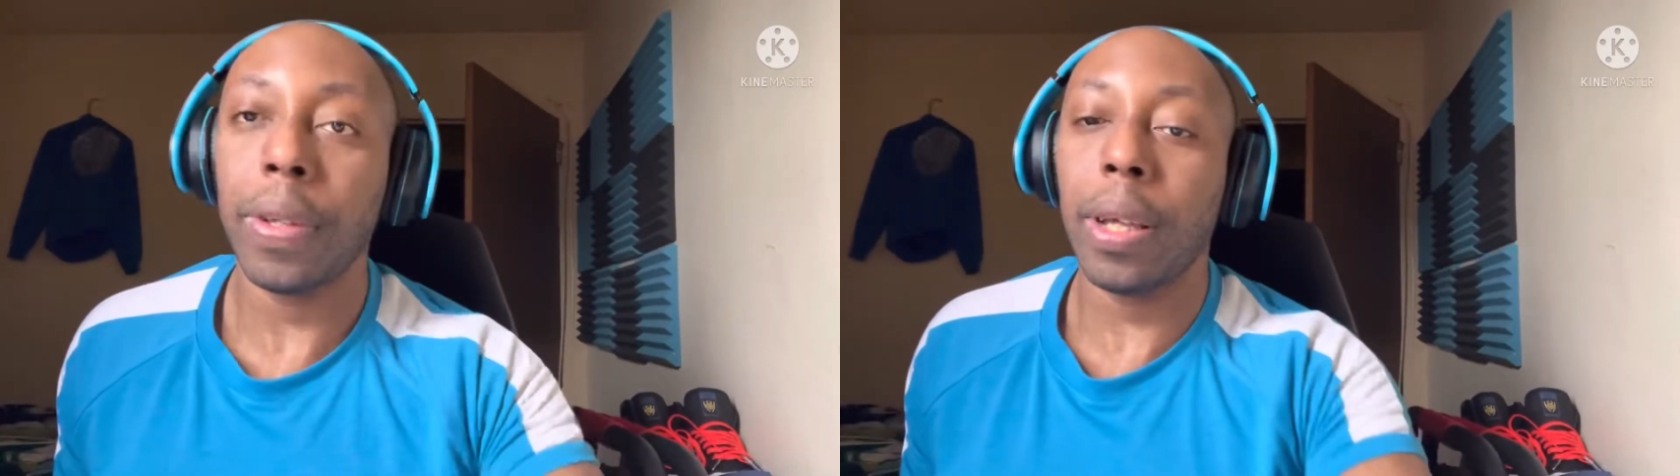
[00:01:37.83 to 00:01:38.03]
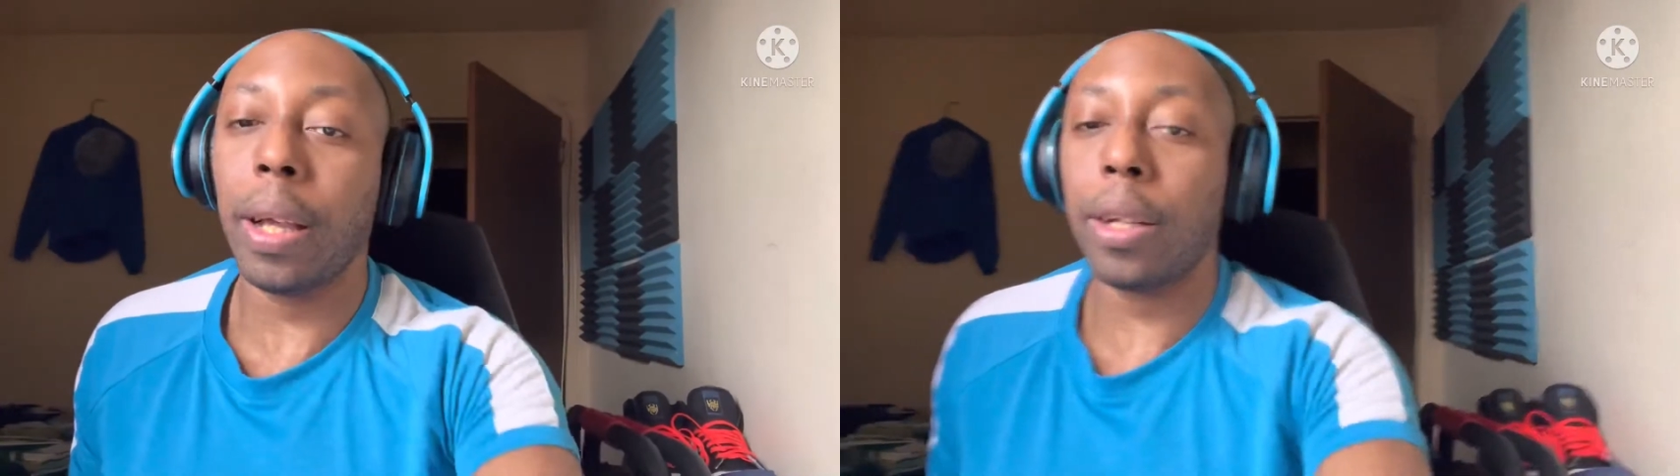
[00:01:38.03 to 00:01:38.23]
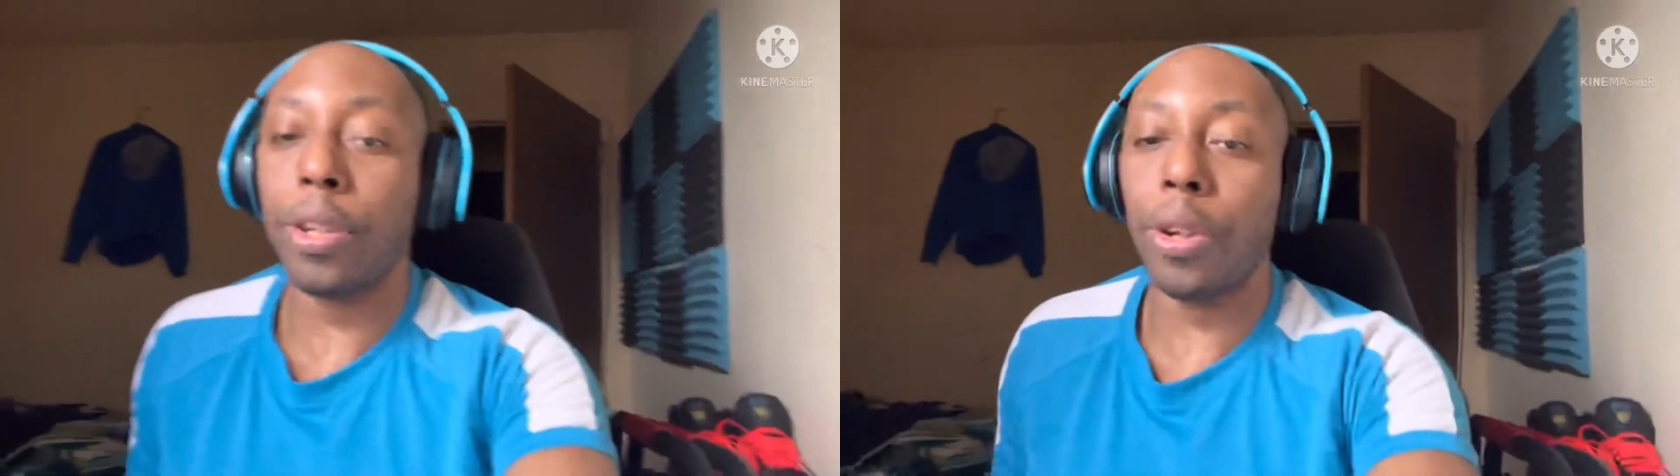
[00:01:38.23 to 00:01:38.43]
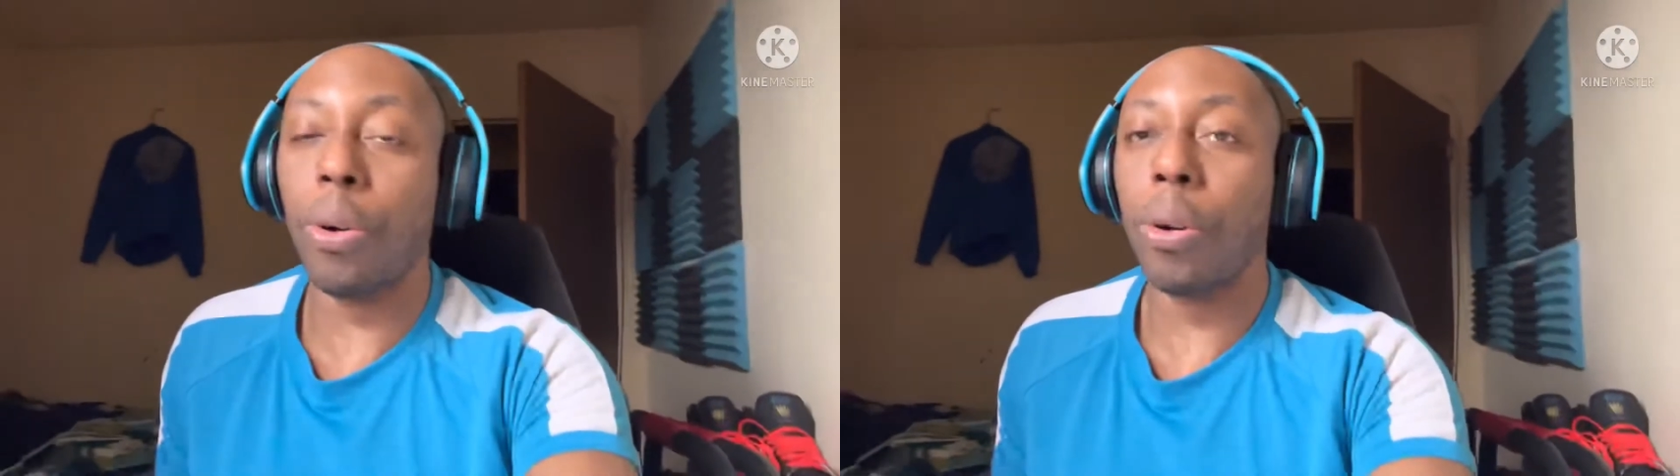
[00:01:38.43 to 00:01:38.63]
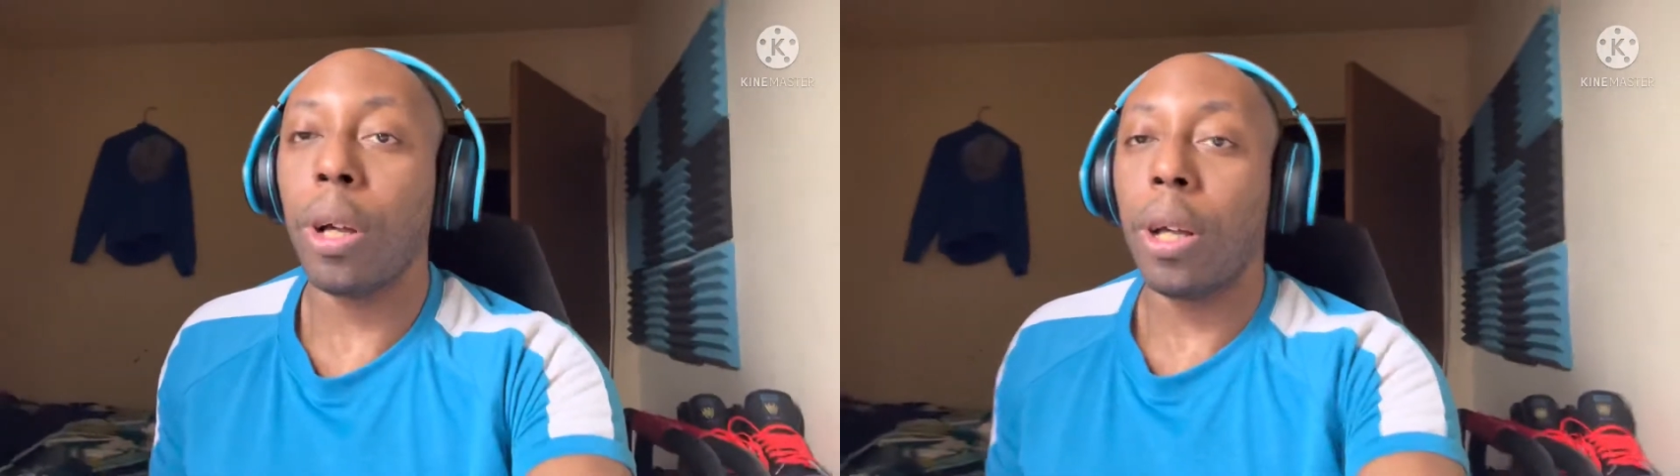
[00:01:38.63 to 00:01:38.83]
yeah,
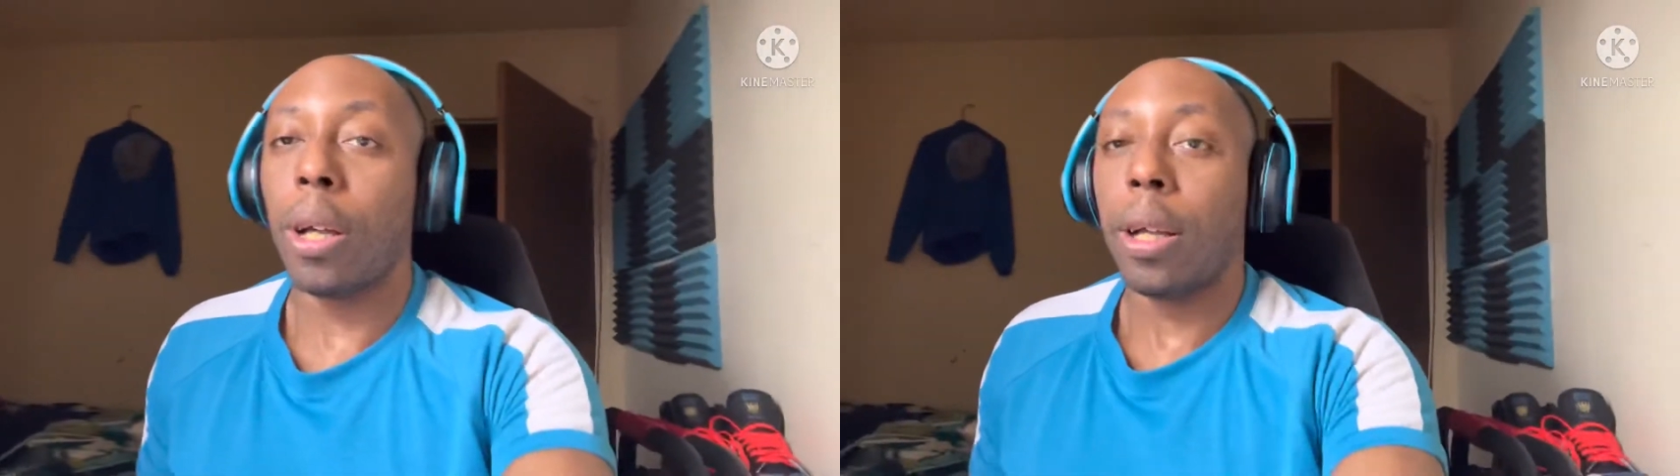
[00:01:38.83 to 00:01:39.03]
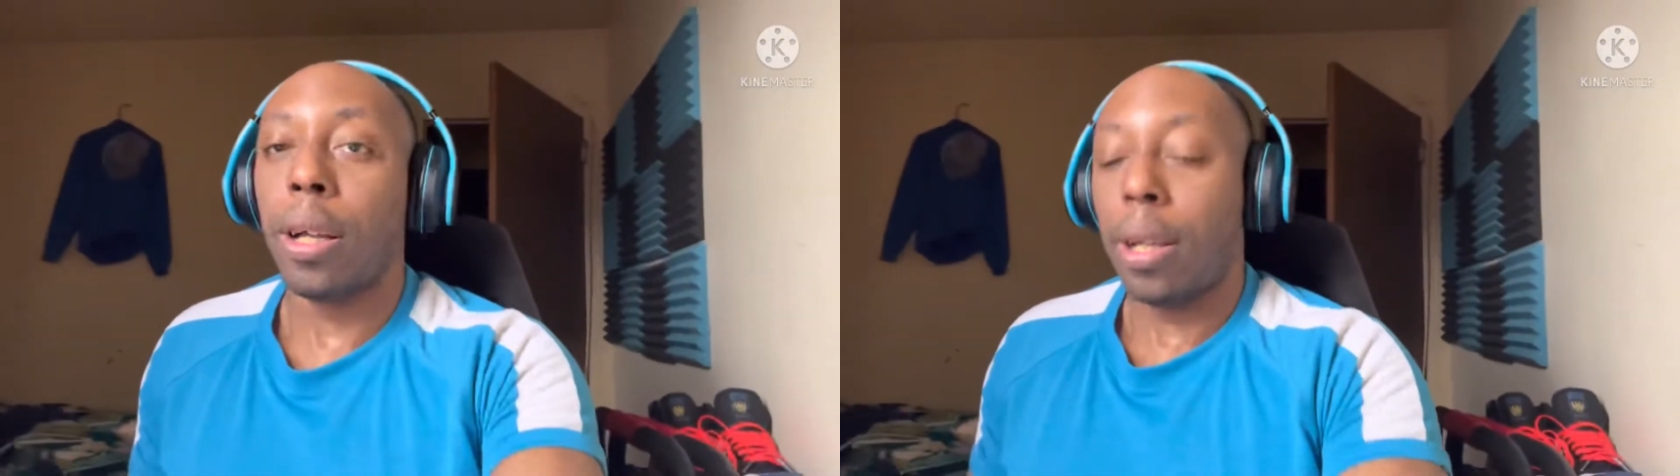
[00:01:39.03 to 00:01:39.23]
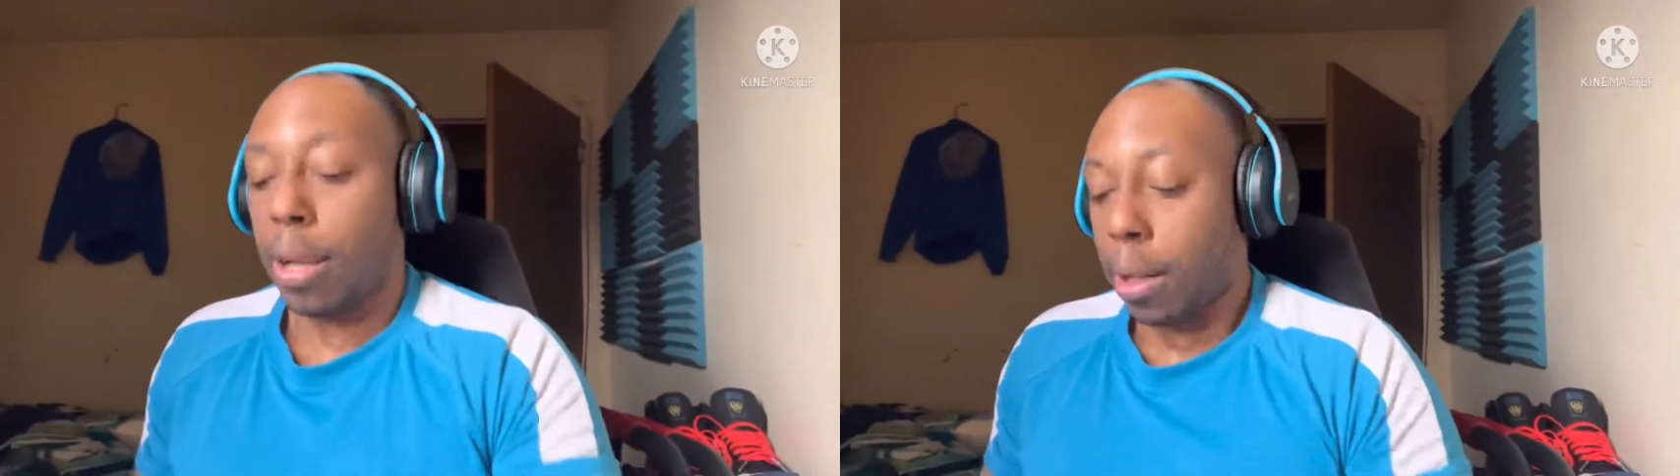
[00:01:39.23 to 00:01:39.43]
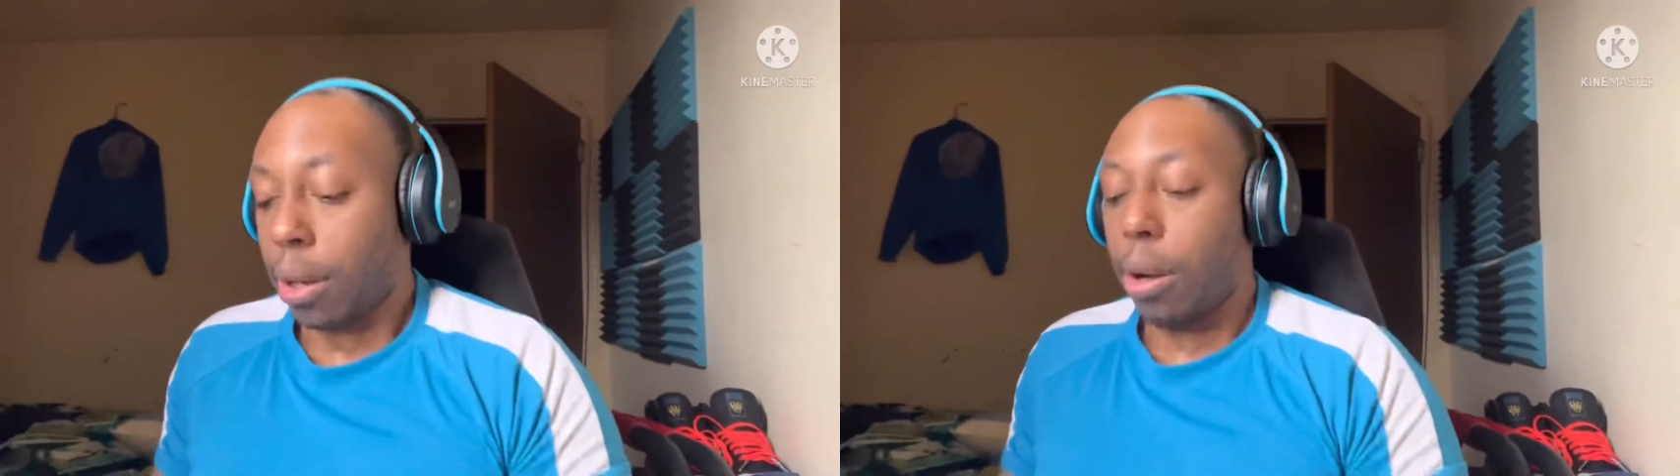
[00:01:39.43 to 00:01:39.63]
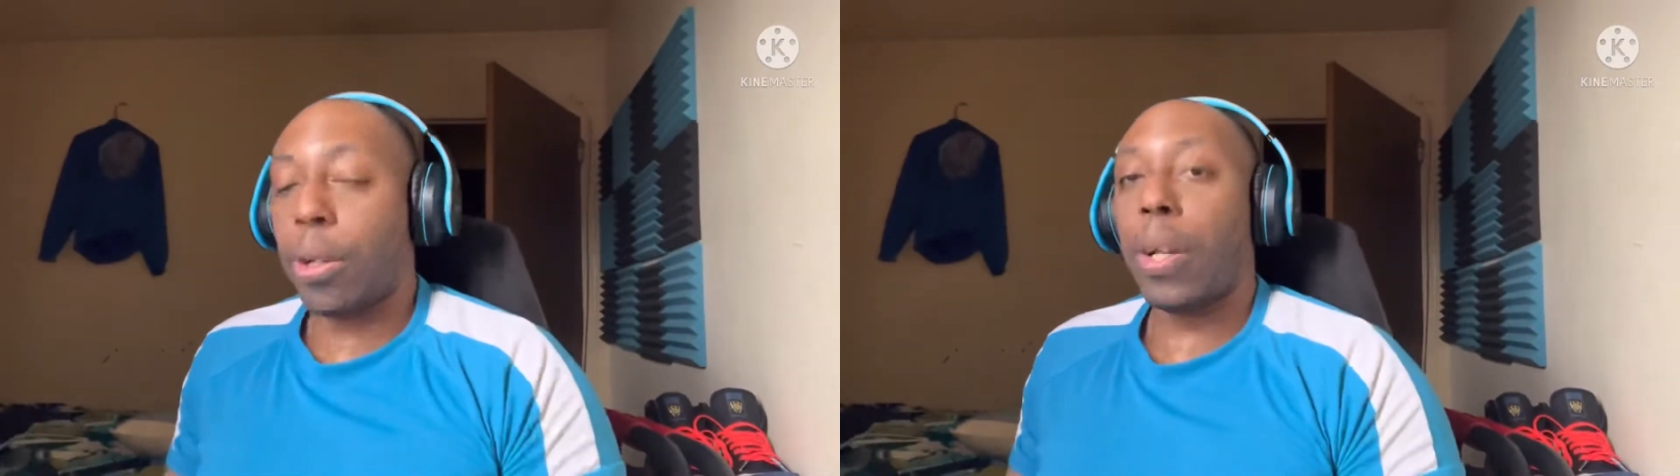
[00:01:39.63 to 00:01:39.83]
so the cards